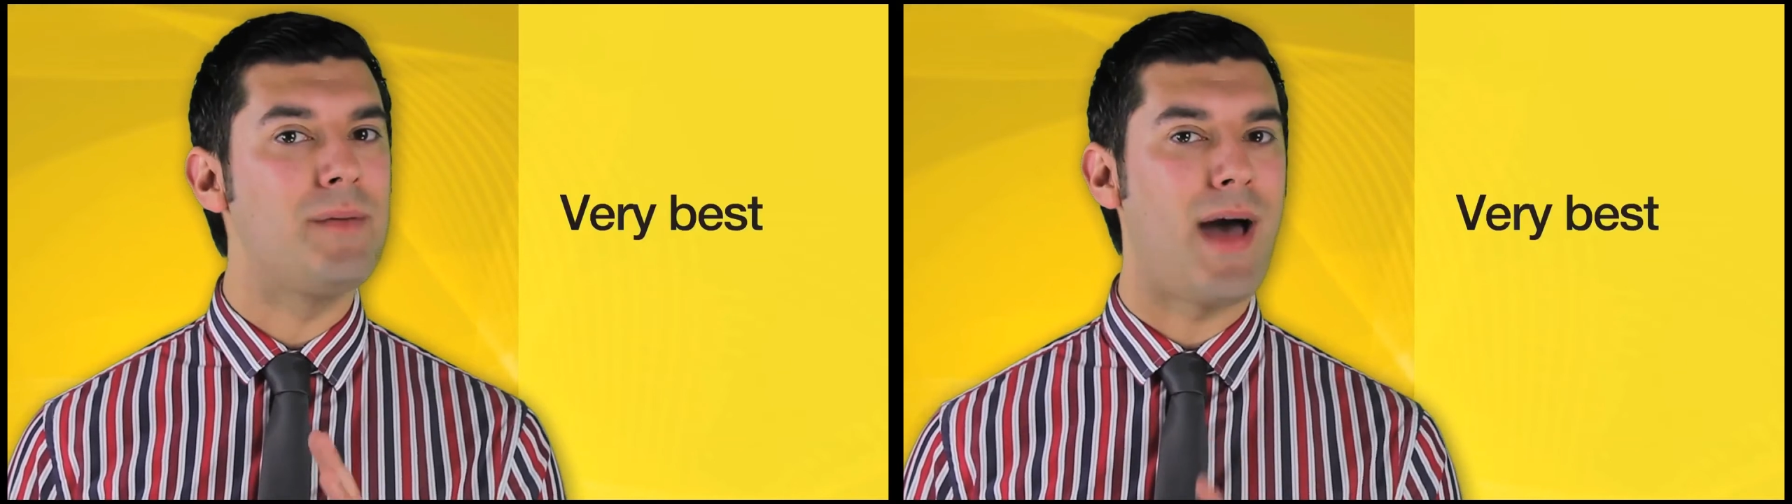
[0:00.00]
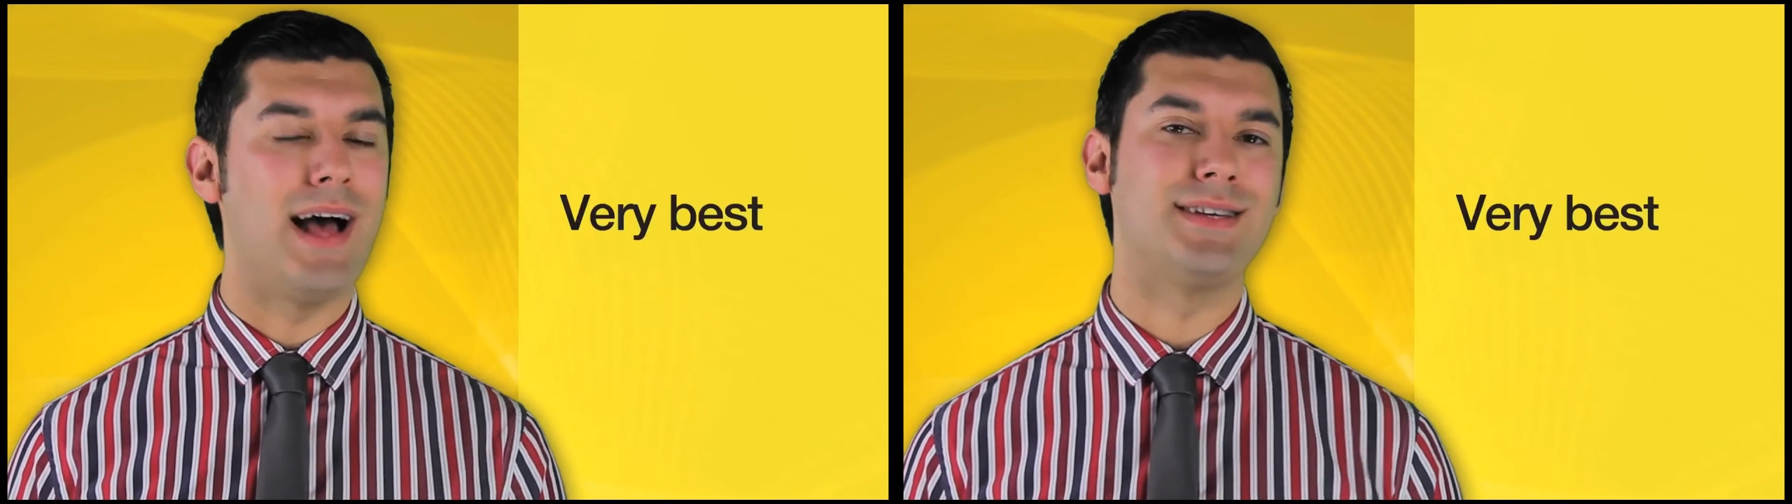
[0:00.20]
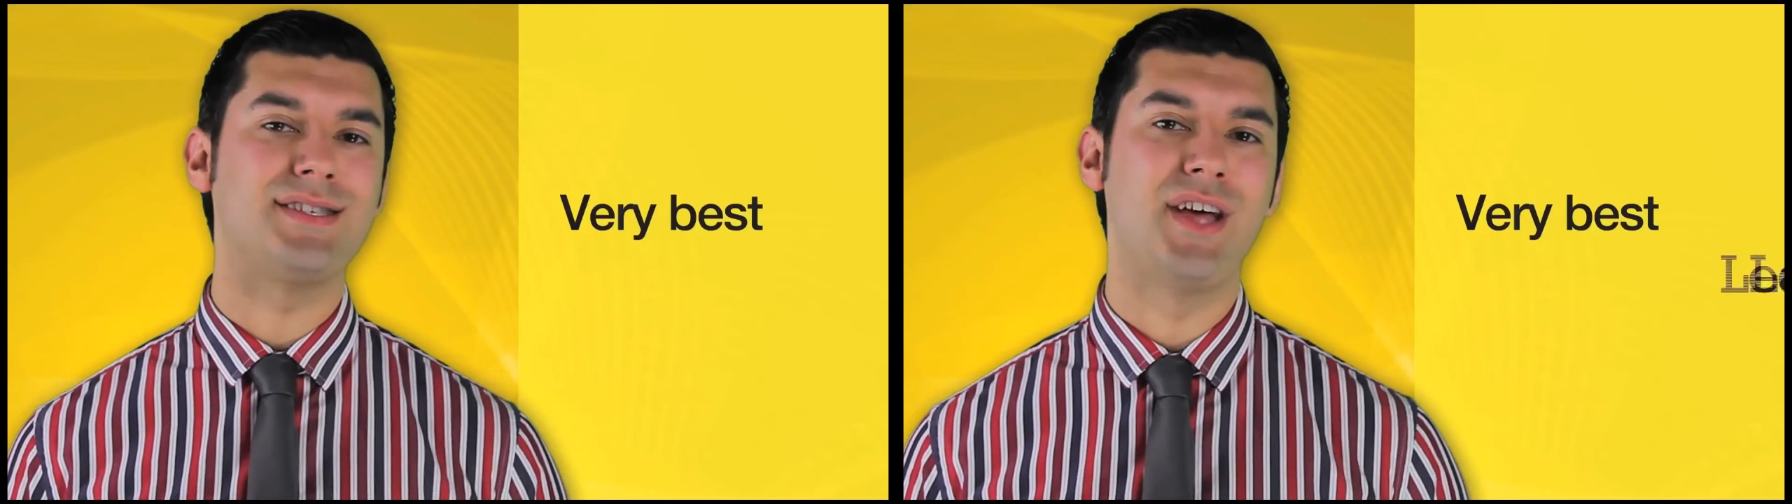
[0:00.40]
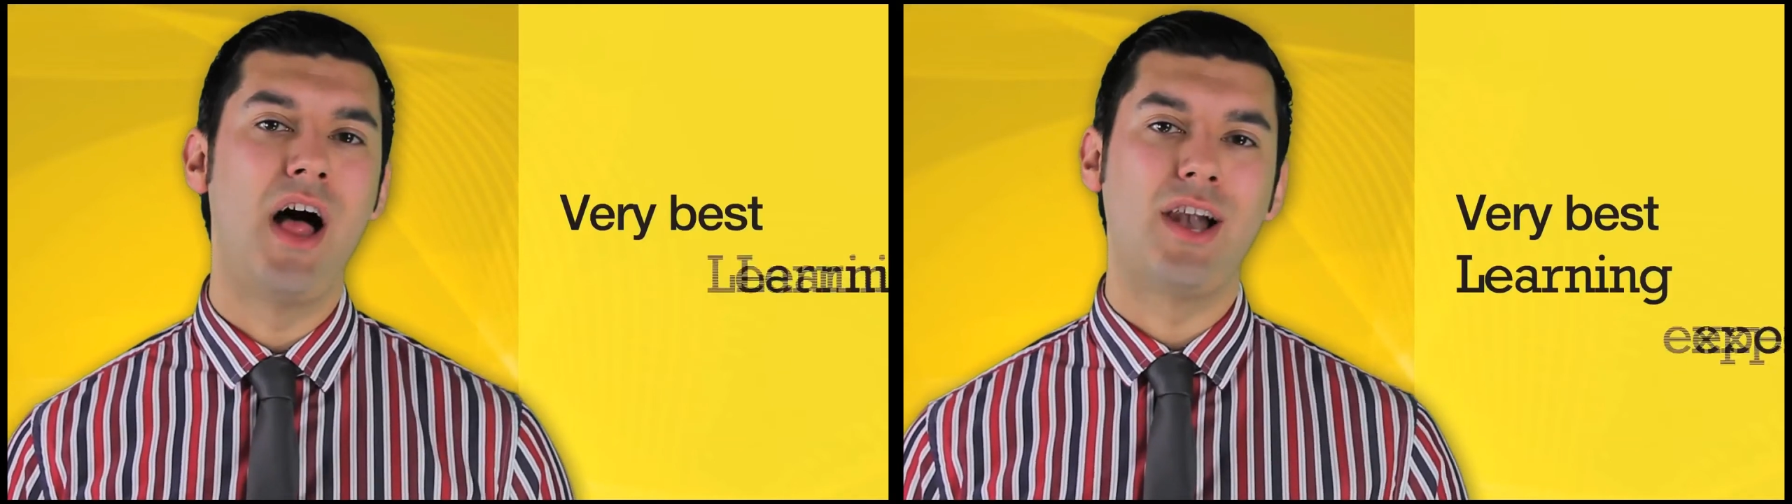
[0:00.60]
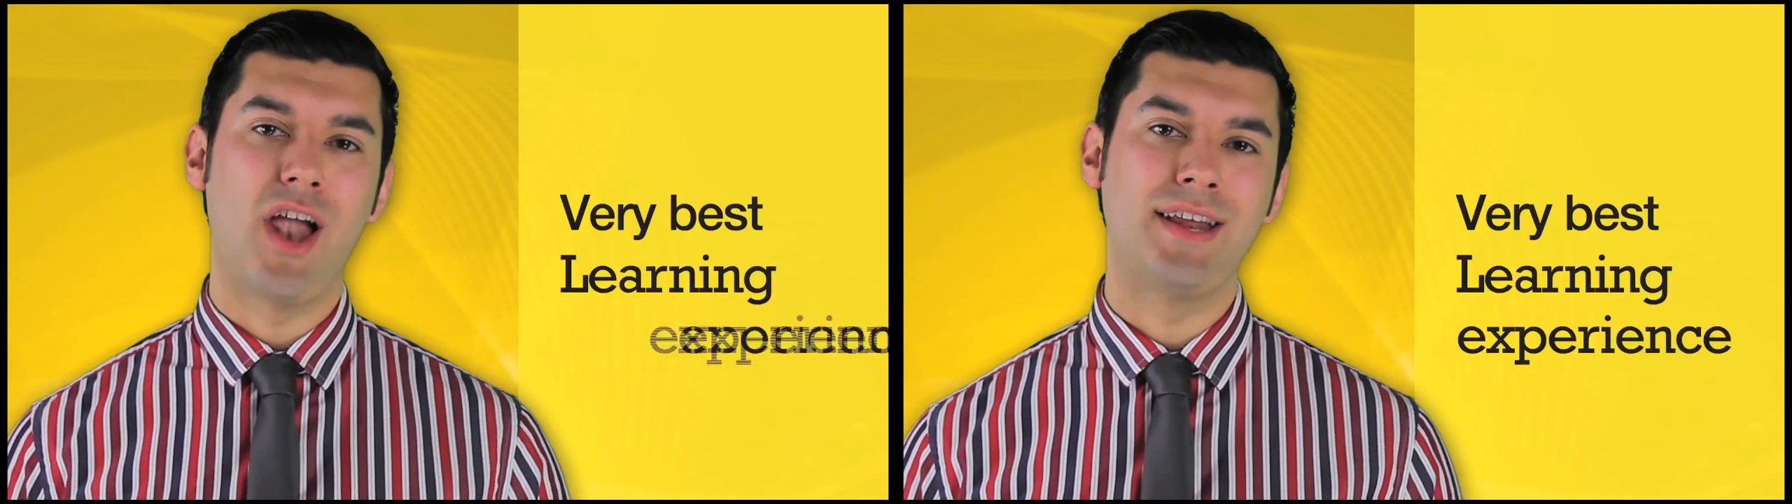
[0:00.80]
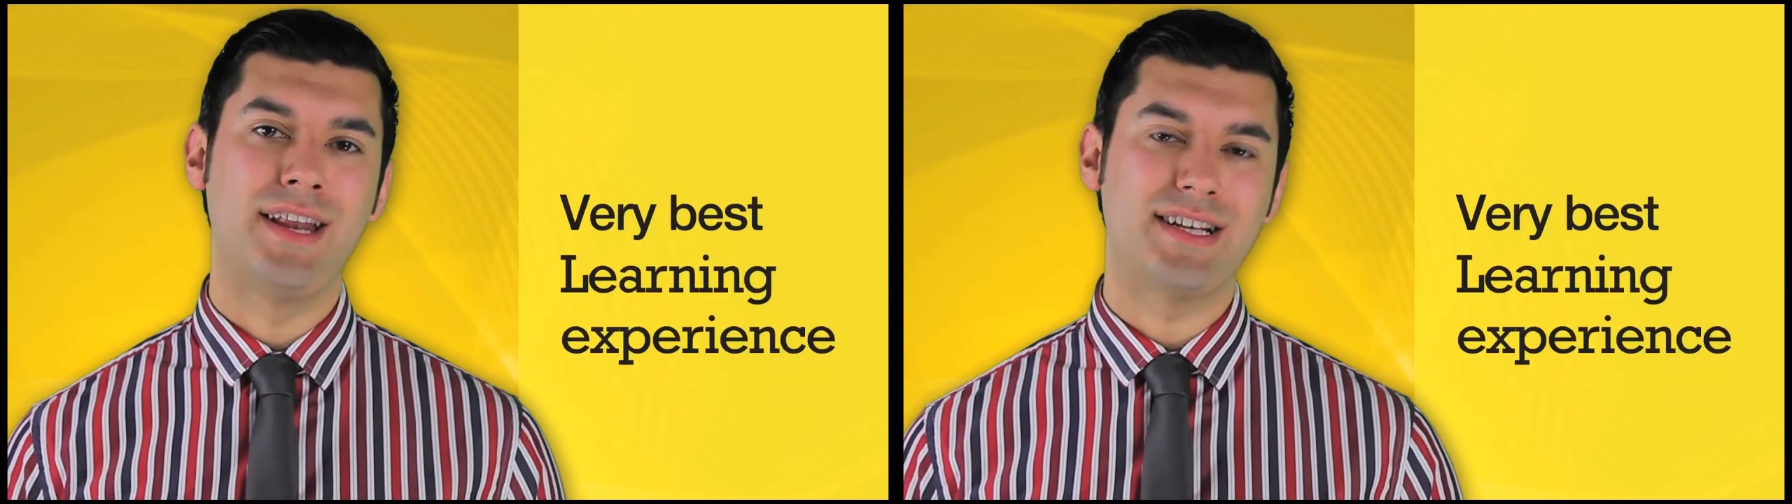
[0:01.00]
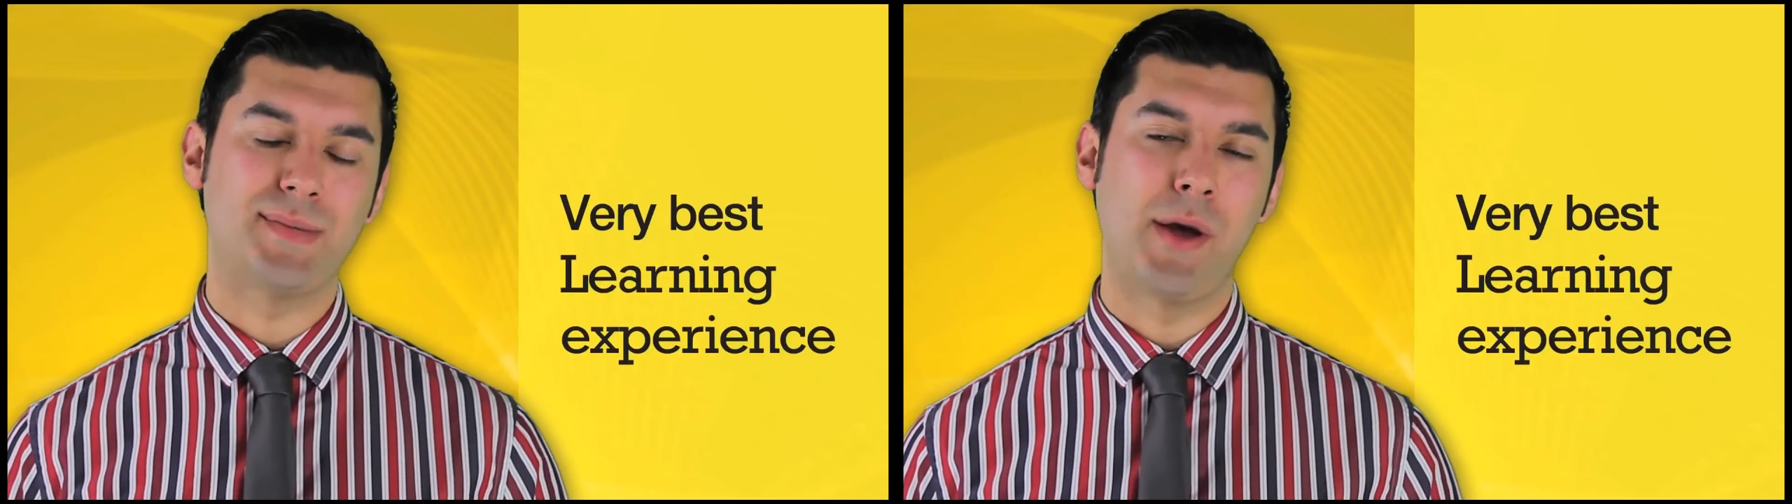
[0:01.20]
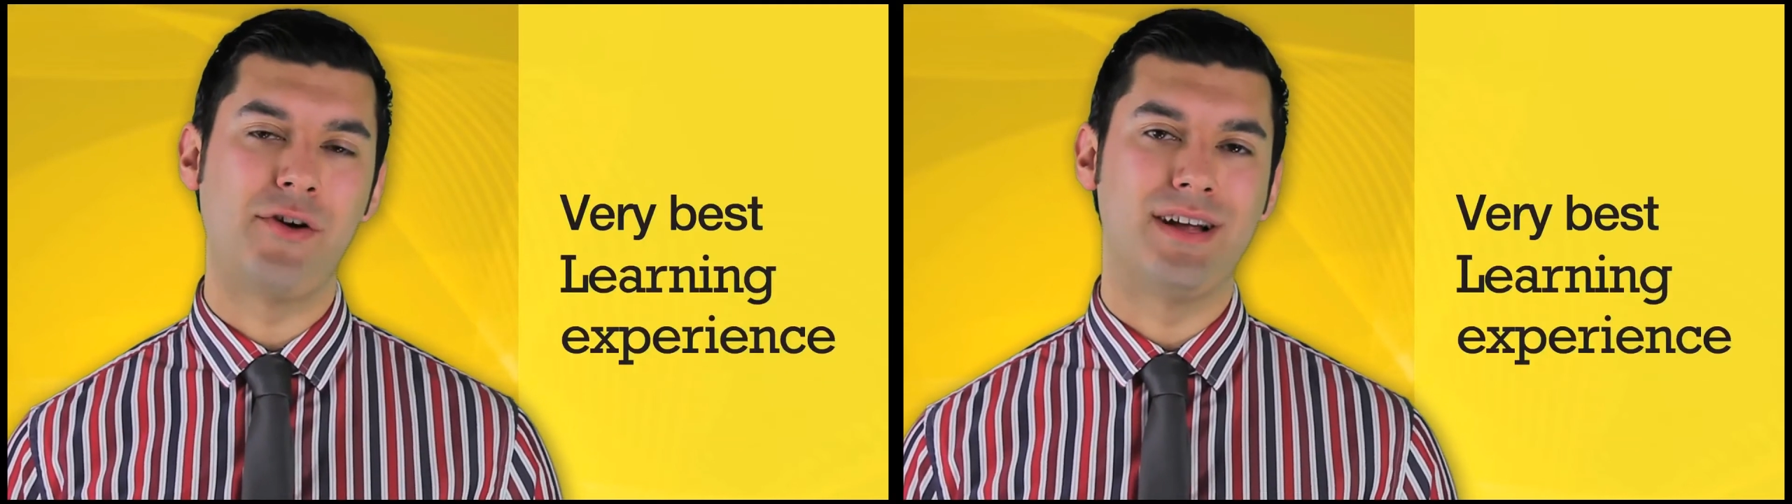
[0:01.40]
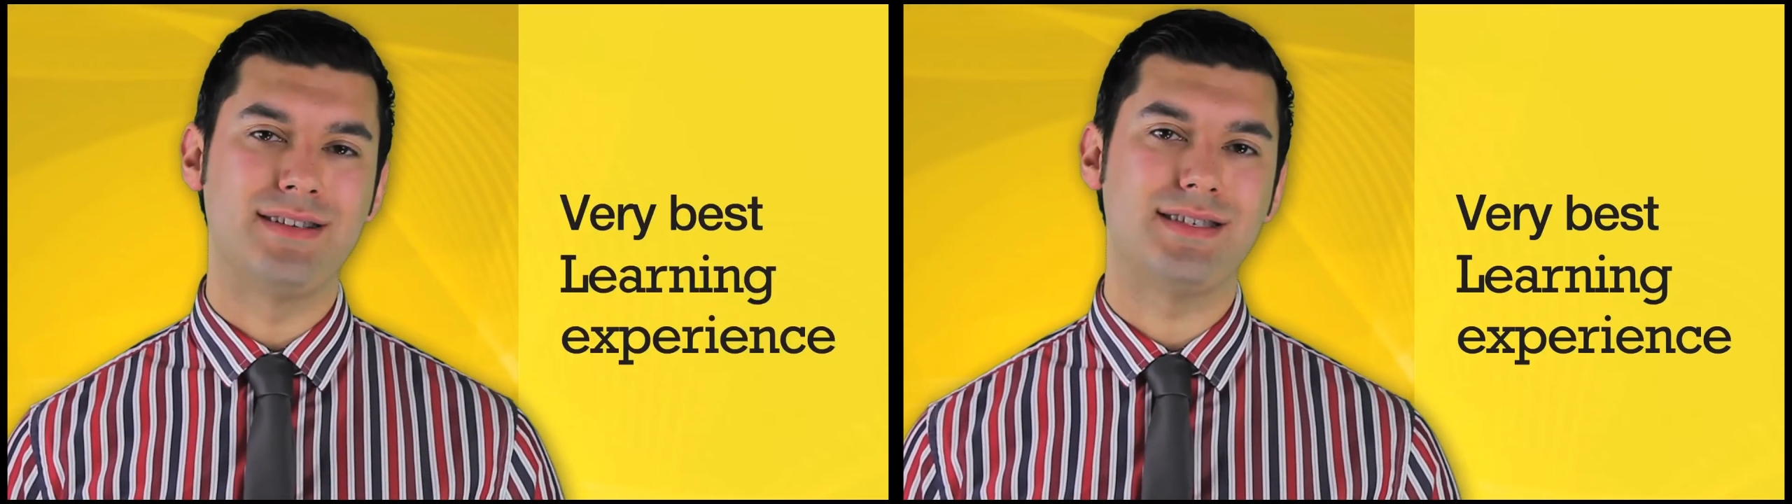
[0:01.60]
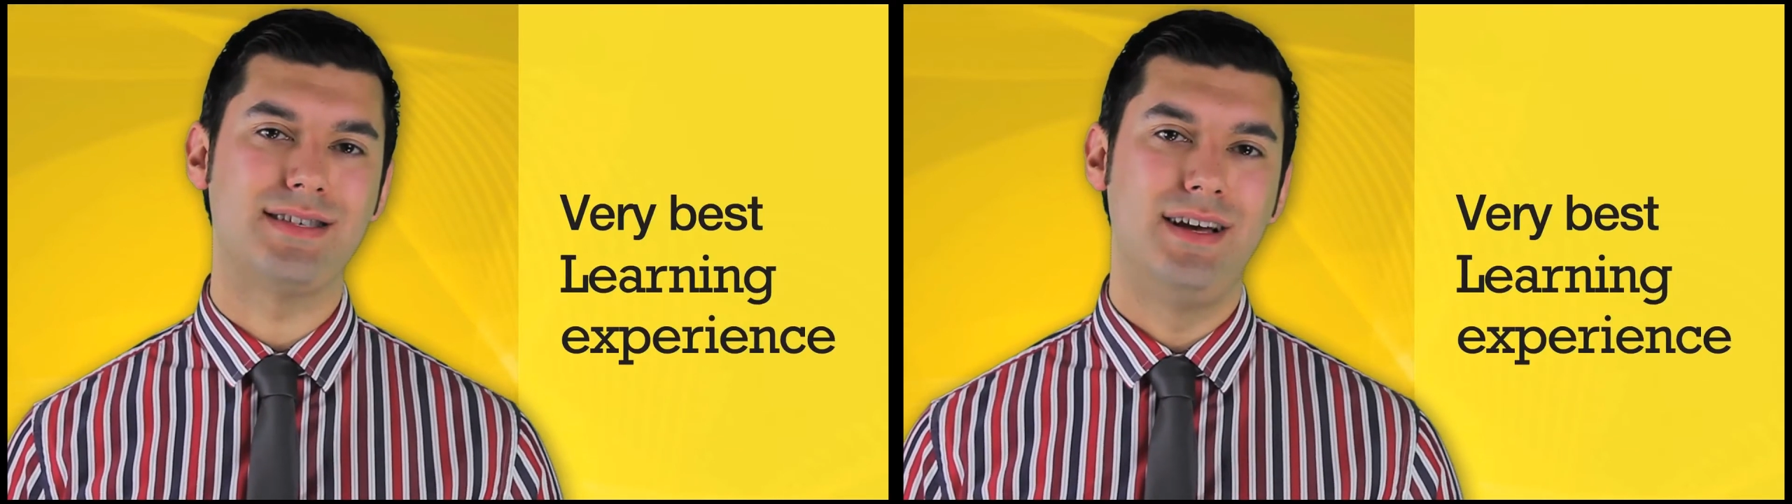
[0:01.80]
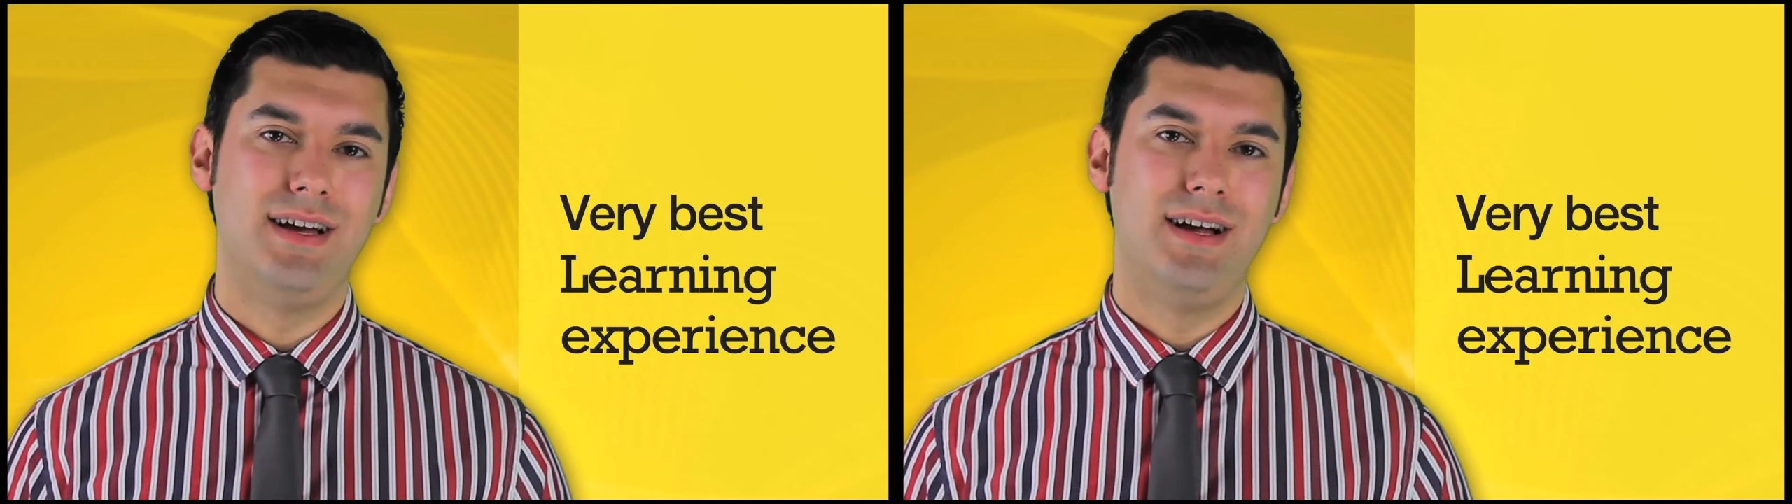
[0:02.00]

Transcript: best learning experience.